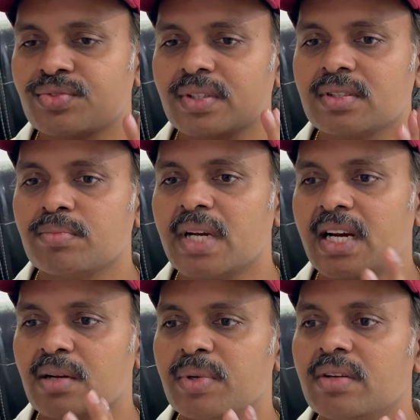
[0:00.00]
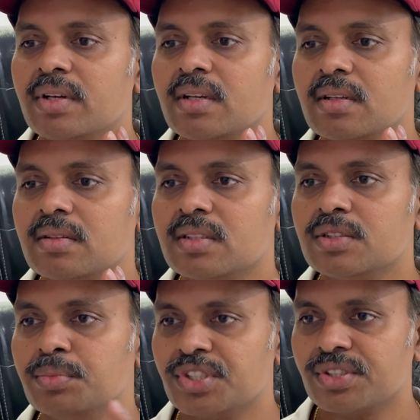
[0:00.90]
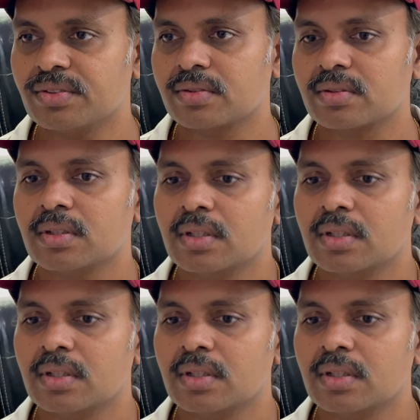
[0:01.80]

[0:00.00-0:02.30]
some data between these machines.